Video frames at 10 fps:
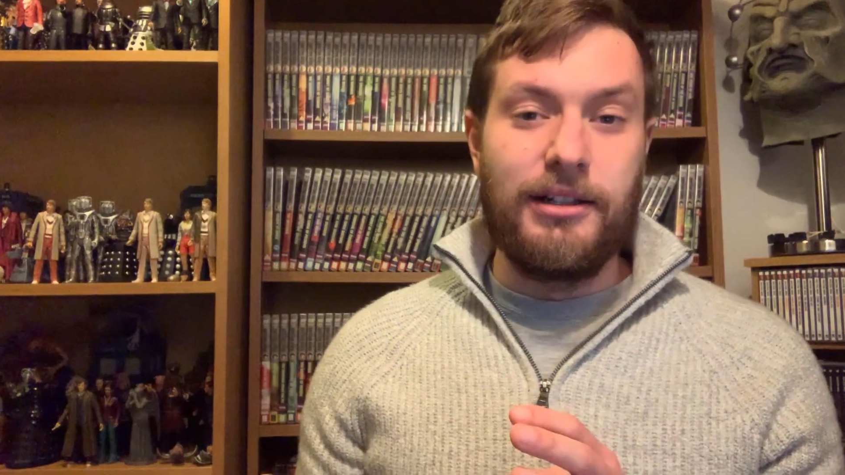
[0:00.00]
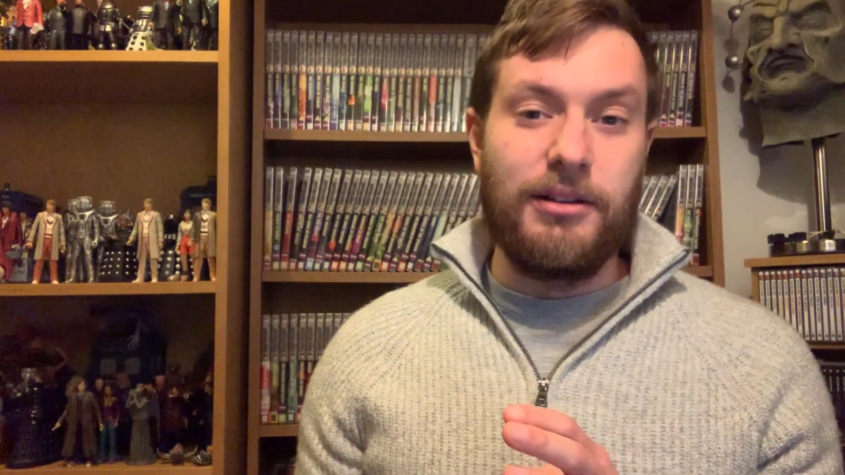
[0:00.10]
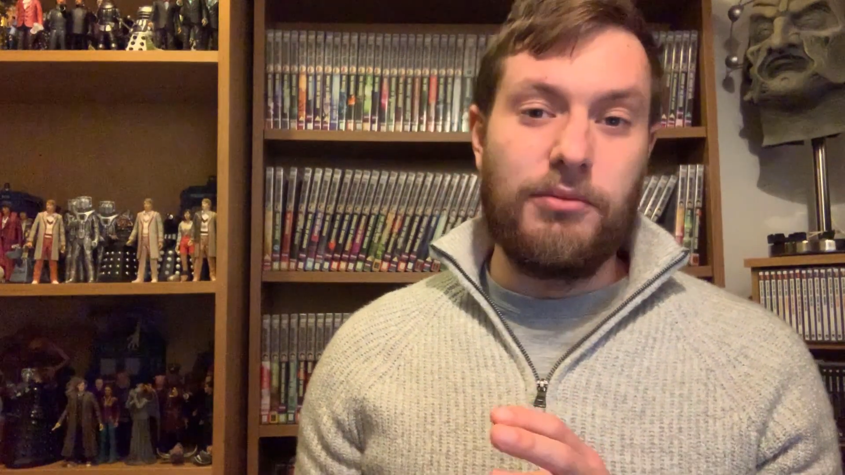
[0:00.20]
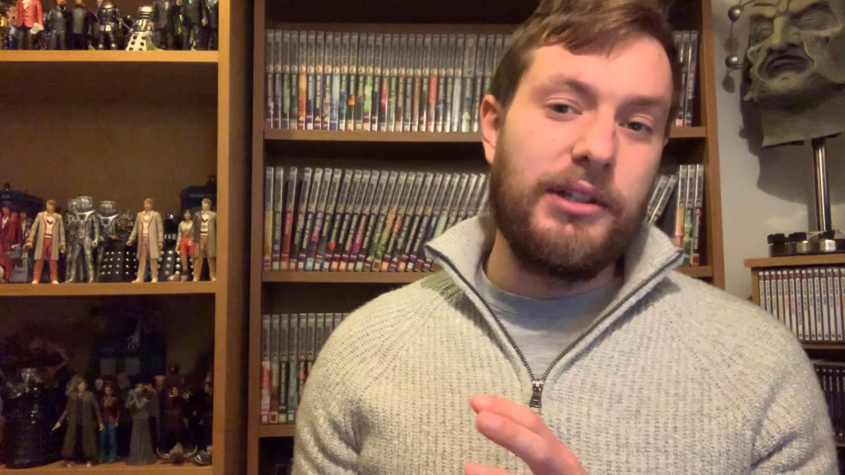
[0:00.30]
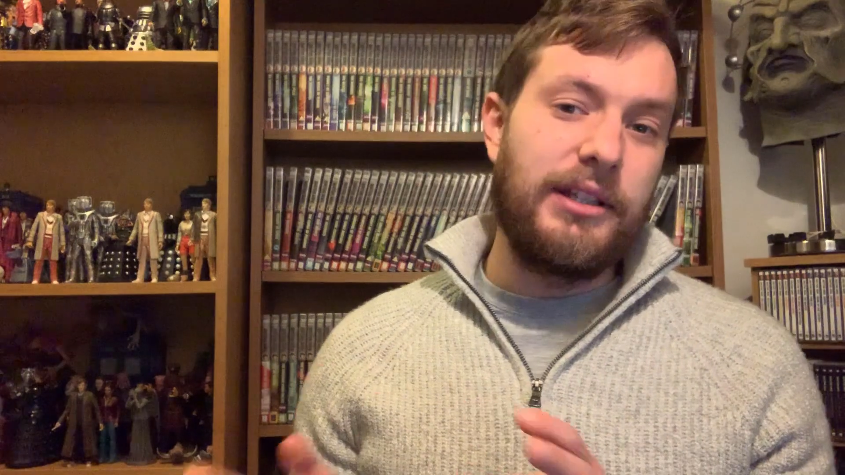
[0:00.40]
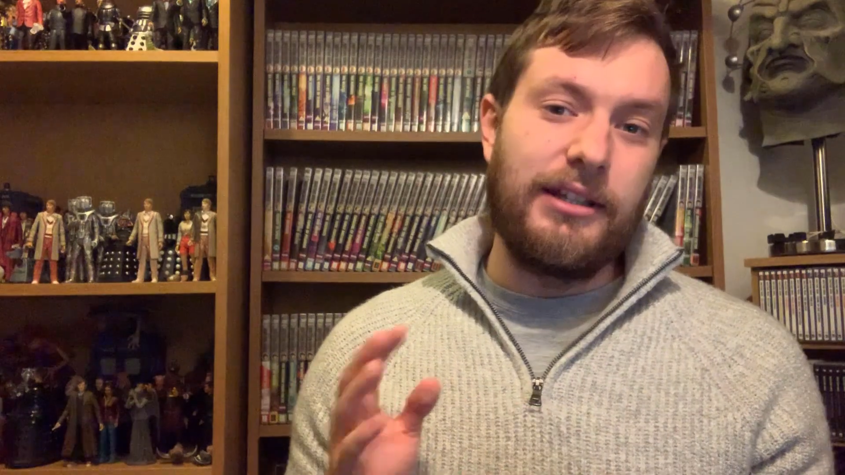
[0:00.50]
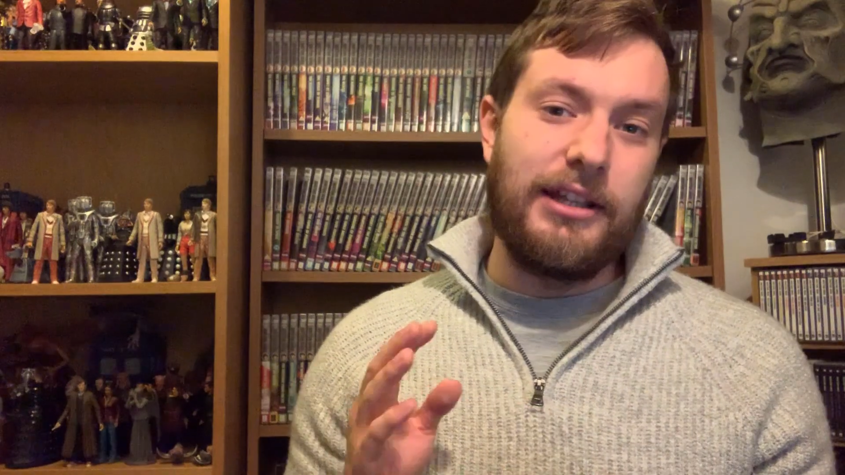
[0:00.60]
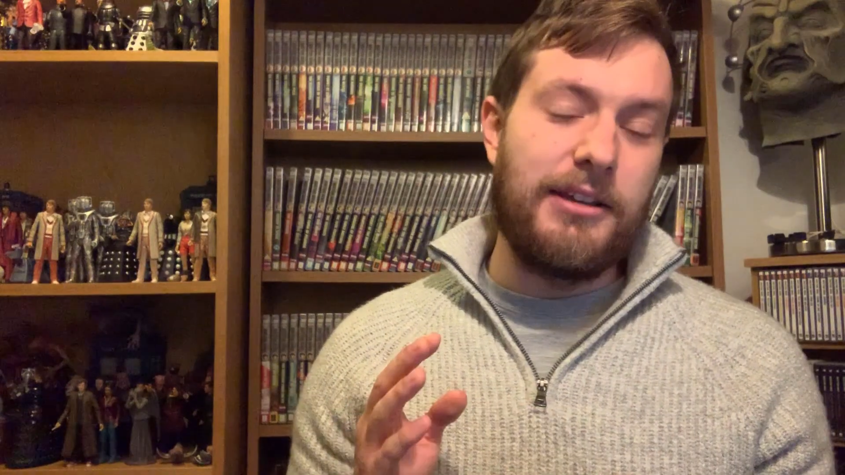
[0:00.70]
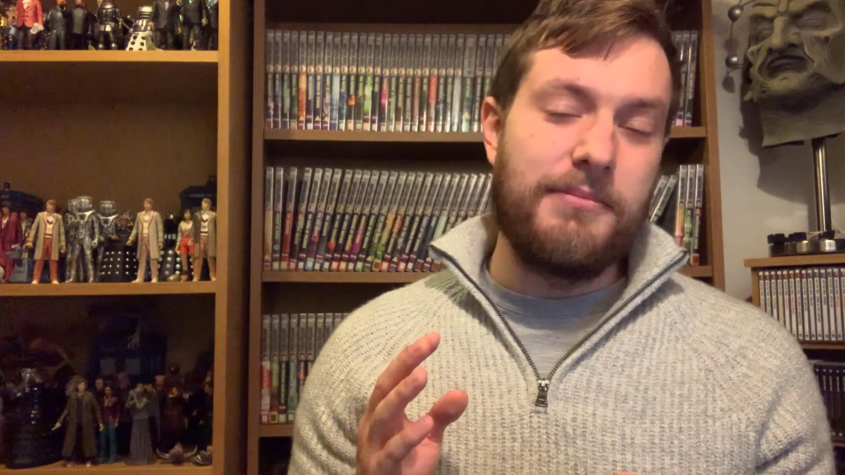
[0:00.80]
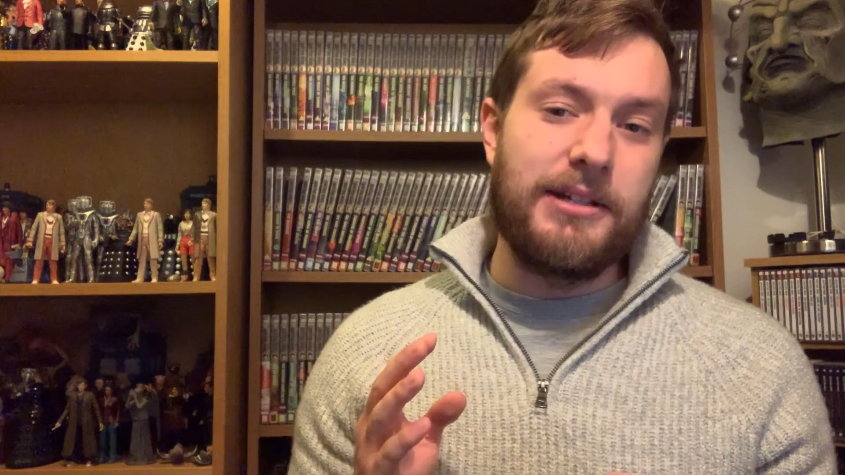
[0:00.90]
one that
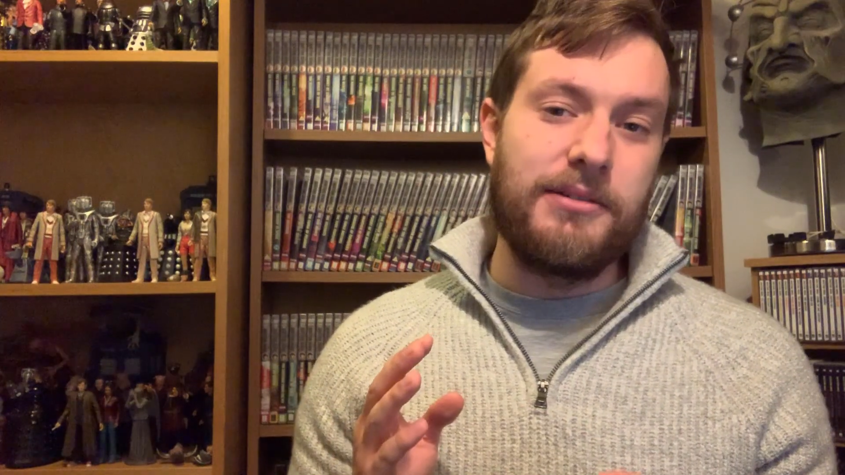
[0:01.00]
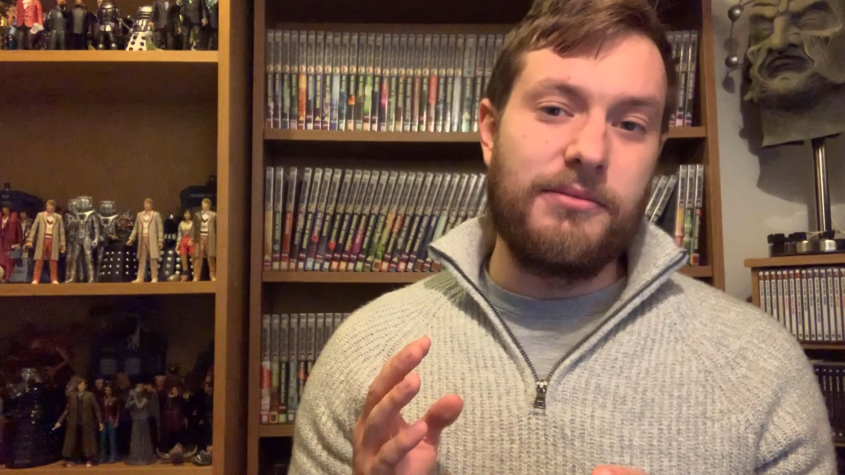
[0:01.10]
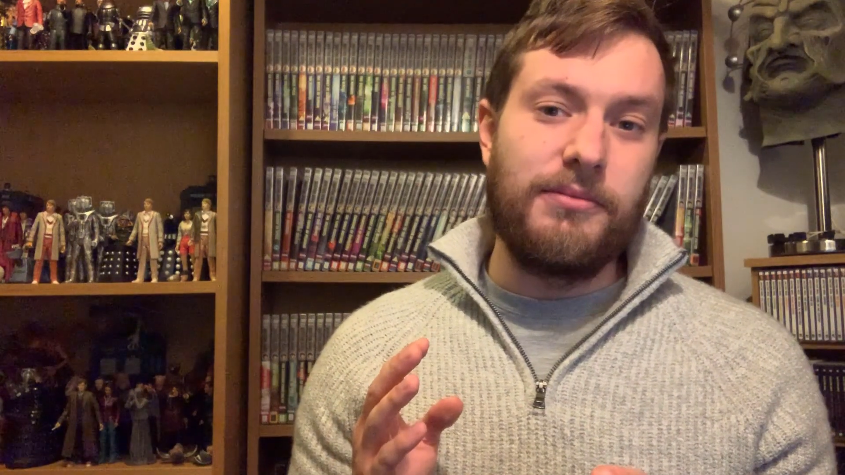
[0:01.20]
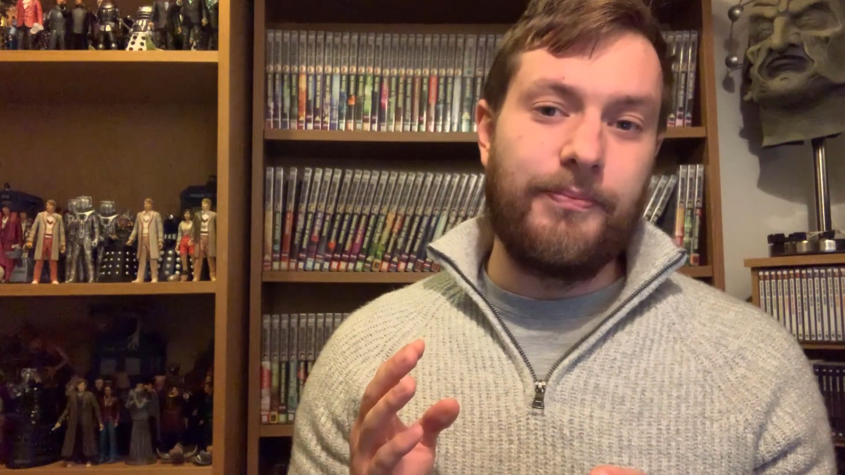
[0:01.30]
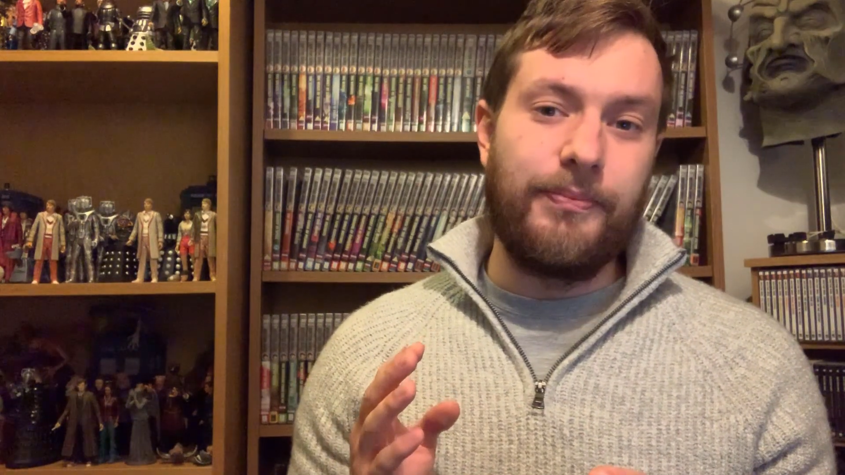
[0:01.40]
came out